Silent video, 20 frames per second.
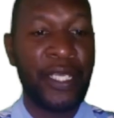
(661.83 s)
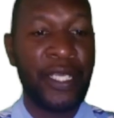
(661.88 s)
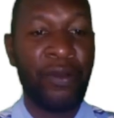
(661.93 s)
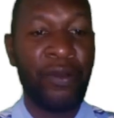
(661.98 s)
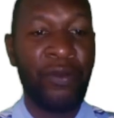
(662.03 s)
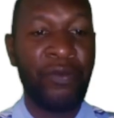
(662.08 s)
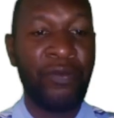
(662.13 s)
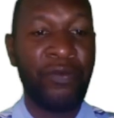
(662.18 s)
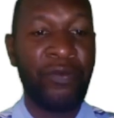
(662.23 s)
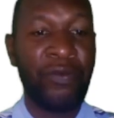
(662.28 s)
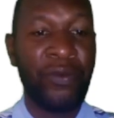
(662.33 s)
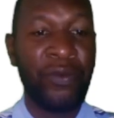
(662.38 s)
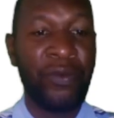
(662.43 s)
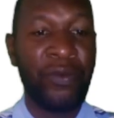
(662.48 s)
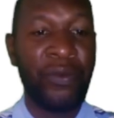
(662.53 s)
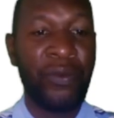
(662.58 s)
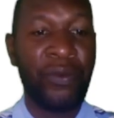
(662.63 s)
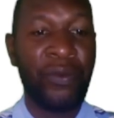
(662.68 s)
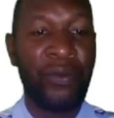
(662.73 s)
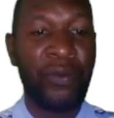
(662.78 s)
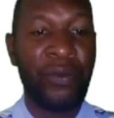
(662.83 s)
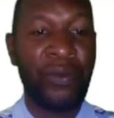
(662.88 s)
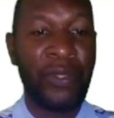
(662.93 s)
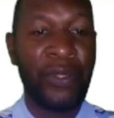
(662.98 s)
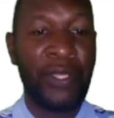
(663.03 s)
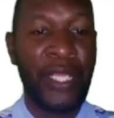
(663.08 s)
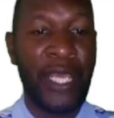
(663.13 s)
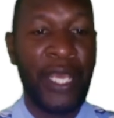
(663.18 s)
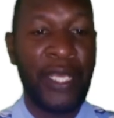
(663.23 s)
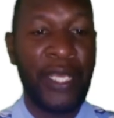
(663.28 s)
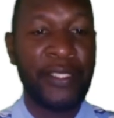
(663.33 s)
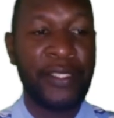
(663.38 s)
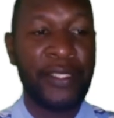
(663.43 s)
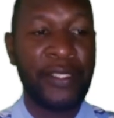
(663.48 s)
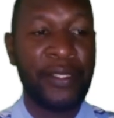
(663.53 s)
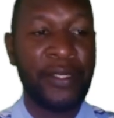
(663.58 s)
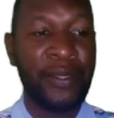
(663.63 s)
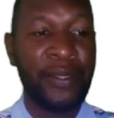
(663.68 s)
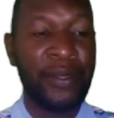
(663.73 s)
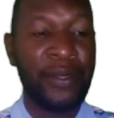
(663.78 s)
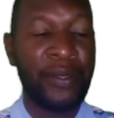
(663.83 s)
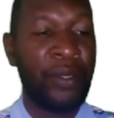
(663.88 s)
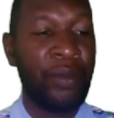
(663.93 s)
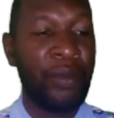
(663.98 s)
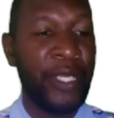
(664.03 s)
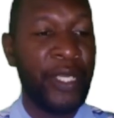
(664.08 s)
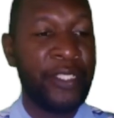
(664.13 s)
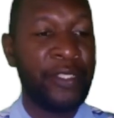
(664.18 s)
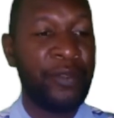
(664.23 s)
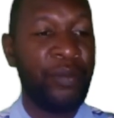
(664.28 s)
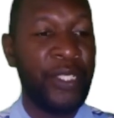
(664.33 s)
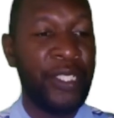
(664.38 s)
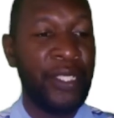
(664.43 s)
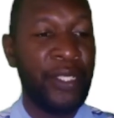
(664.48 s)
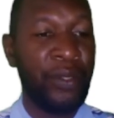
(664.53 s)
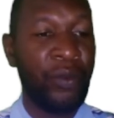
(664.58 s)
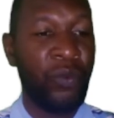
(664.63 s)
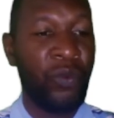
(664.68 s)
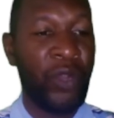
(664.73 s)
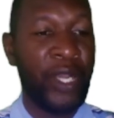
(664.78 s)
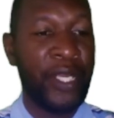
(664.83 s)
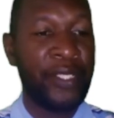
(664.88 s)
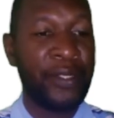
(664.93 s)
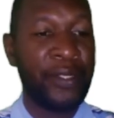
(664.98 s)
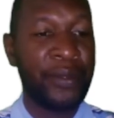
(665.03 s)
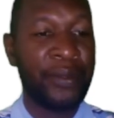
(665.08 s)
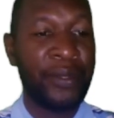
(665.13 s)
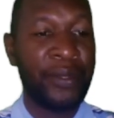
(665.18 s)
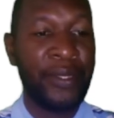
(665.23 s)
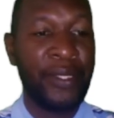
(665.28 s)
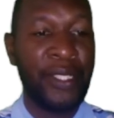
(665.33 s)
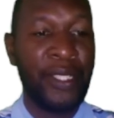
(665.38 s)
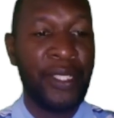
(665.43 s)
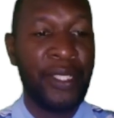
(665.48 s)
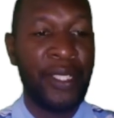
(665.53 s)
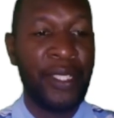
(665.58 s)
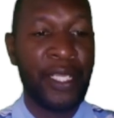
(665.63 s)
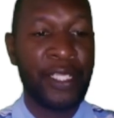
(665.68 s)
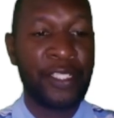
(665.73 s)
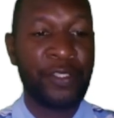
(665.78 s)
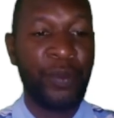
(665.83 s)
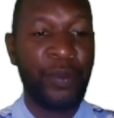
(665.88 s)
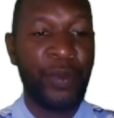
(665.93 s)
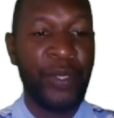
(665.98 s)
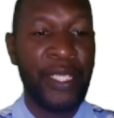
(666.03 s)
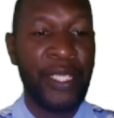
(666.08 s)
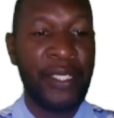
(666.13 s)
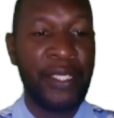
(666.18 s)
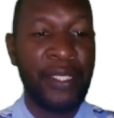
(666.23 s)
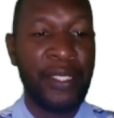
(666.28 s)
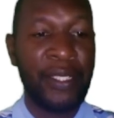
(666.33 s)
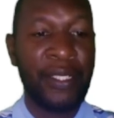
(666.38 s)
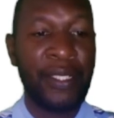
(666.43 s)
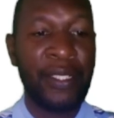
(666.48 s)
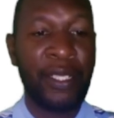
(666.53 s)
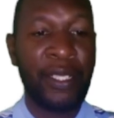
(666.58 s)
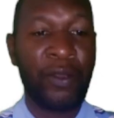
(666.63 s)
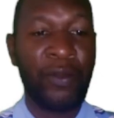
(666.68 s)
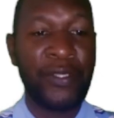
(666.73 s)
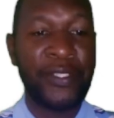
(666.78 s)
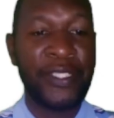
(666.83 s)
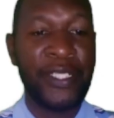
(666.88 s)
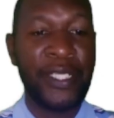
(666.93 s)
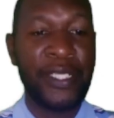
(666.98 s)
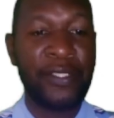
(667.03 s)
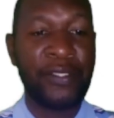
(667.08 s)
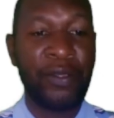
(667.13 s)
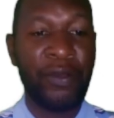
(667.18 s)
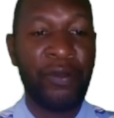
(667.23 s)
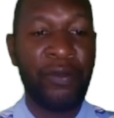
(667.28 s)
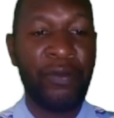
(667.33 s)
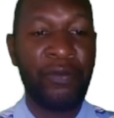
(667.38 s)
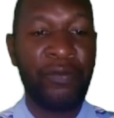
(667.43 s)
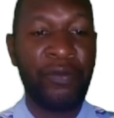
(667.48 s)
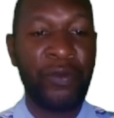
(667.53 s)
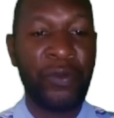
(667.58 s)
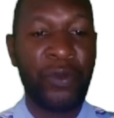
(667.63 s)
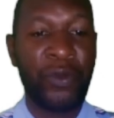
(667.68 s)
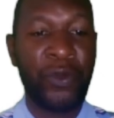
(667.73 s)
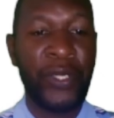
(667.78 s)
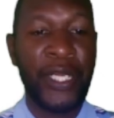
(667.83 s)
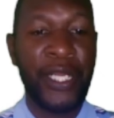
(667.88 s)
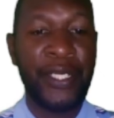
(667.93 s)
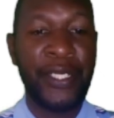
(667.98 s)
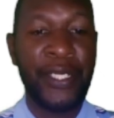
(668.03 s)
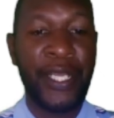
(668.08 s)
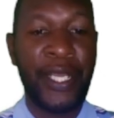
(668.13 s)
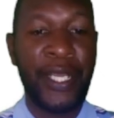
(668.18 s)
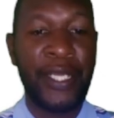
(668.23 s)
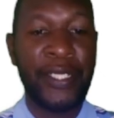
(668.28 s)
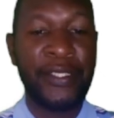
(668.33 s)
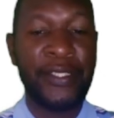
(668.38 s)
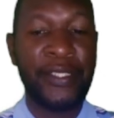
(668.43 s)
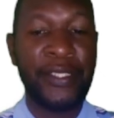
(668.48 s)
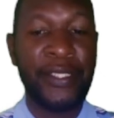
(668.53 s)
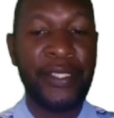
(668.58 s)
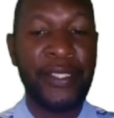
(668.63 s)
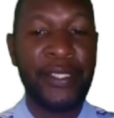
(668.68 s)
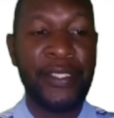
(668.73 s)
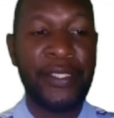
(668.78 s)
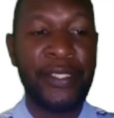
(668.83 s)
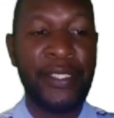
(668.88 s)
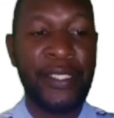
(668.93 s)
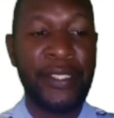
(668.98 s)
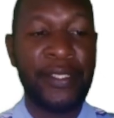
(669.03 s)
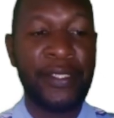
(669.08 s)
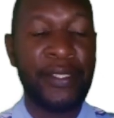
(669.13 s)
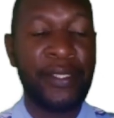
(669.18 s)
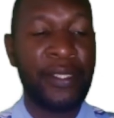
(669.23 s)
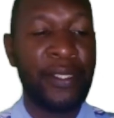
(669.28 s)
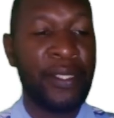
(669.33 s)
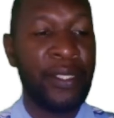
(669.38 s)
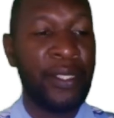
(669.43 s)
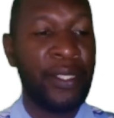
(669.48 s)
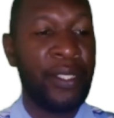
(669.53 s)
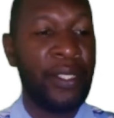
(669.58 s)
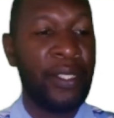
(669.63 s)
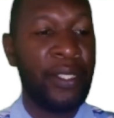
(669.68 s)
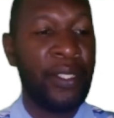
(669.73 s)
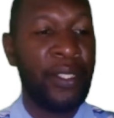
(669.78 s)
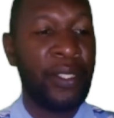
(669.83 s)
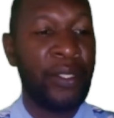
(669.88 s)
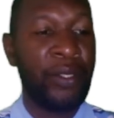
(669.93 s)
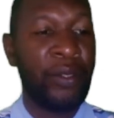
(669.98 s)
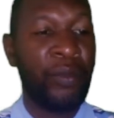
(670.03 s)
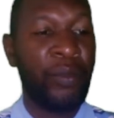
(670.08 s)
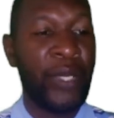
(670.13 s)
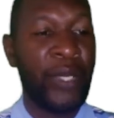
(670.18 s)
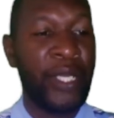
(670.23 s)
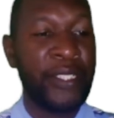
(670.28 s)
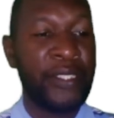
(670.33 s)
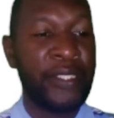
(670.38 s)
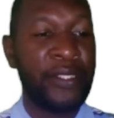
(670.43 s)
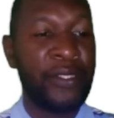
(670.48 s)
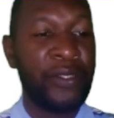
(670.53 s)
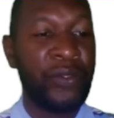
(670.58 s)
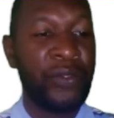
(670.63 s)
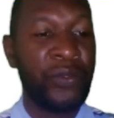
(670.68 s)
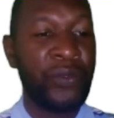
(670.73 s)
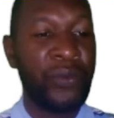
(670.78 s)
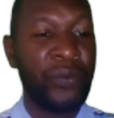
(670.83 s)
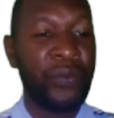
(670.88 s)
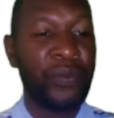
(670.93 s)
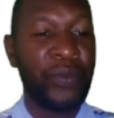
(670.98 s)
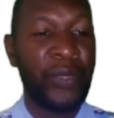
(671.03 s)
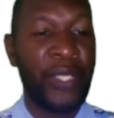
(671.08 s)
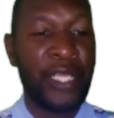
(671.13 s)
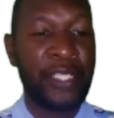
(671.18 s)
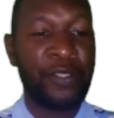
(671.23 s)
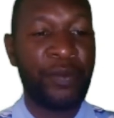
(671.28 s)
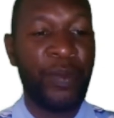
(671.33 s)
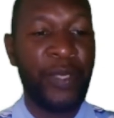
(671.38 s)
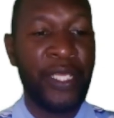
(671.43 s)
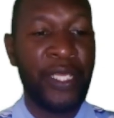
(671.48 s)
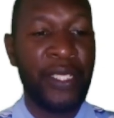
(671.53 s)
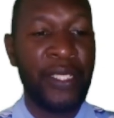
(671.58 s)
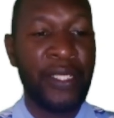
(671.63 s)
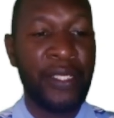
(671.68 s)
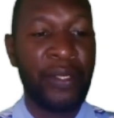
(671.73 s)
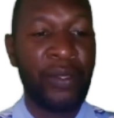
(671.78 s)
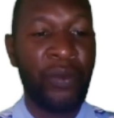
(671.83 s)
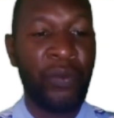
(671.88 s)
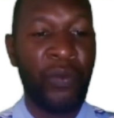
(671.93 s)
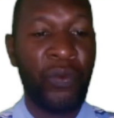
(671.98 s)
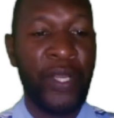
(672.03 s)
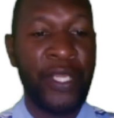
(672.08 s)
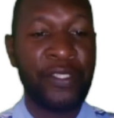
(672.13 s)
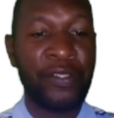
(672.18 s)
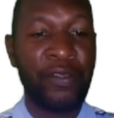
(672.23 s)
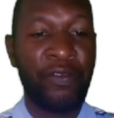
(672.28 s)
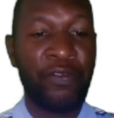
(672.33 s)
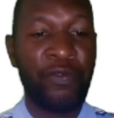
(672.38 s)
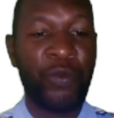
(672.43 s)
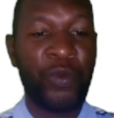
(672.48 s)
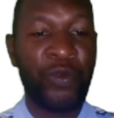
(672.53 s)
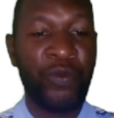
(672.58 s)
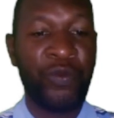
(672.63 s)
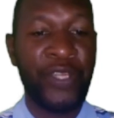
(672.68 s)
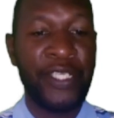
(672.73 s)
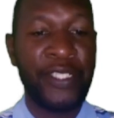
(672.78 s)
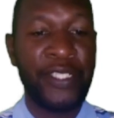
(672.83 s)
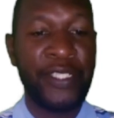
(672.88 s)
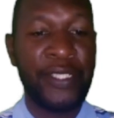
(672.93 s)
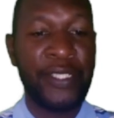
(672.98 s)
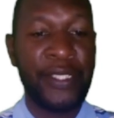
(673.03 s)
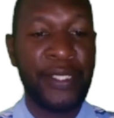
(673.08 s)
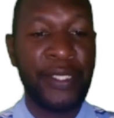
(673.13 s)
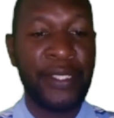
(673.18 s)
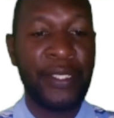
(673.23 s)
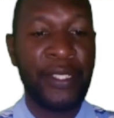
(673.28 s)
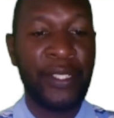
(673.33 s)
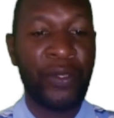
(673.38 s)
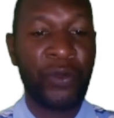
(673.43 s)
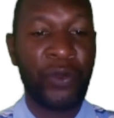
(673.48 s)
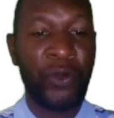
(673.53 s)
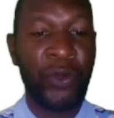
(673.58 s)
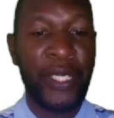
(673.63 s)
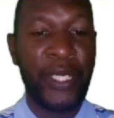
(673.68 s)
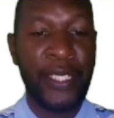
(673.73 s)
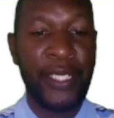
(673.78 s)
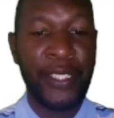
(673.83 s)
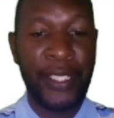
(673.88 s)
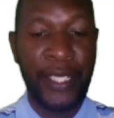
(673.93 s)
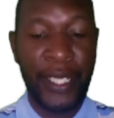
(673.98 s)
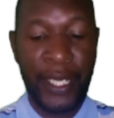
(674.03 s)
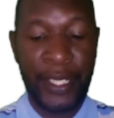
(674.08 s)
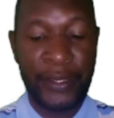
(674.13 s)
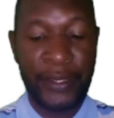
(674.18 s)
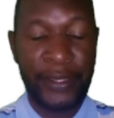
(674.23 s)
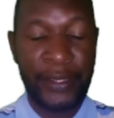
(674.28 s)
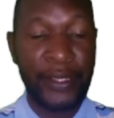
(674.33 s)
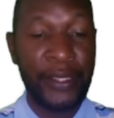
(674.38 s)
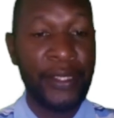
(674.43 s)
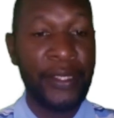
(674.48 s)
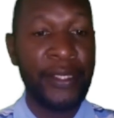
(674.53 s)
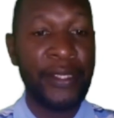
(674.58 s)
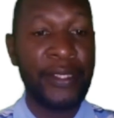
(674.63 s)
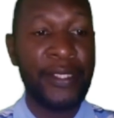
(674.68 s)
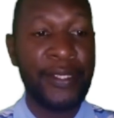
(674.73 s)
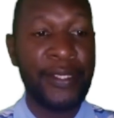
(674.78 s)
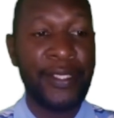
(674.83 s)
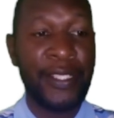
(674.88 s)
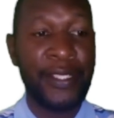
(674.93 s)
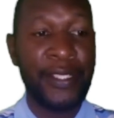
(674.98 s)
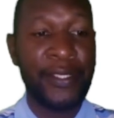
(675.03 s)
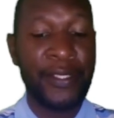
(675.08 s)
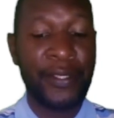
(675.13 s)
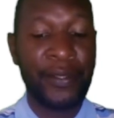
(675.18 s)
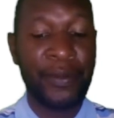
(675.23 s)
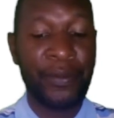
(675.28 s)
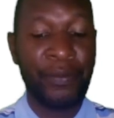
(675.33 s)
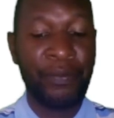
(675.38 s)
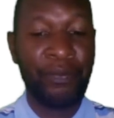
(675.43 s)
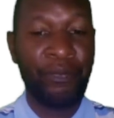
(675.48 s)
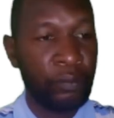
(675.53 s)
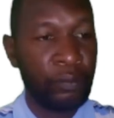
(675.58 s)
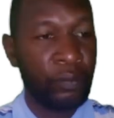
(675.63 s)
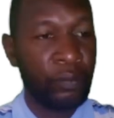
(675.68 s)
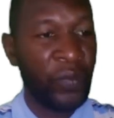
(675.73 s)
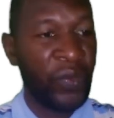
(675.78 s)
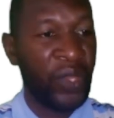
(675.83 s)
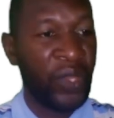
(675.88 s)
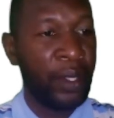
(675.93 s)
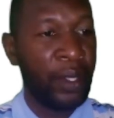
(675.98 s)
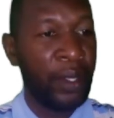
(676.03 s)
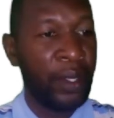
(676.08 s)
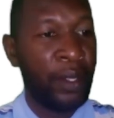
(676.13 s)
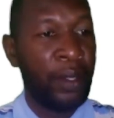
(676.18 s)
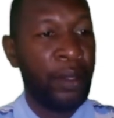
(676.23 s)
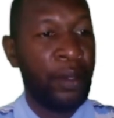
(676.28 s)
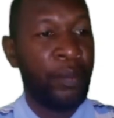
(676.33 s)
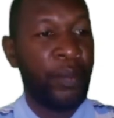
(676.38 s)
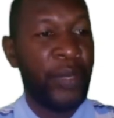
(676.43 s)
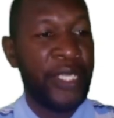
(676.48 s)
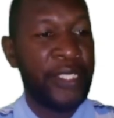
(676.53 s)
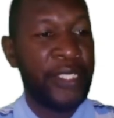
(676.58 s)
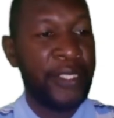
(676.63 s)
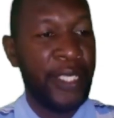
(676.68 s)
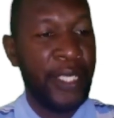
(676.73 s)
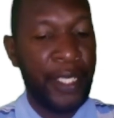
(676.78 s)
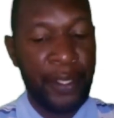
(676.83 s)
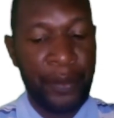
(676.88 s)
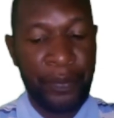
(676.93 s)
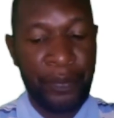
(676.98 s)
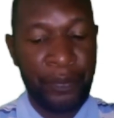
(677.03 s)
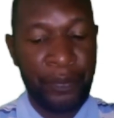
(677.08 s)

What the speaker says: of the heart. Part B. 1. Explain the causes of coronary heart disease. Part 2. Explain ways of preventing coronary heart disease. Part A.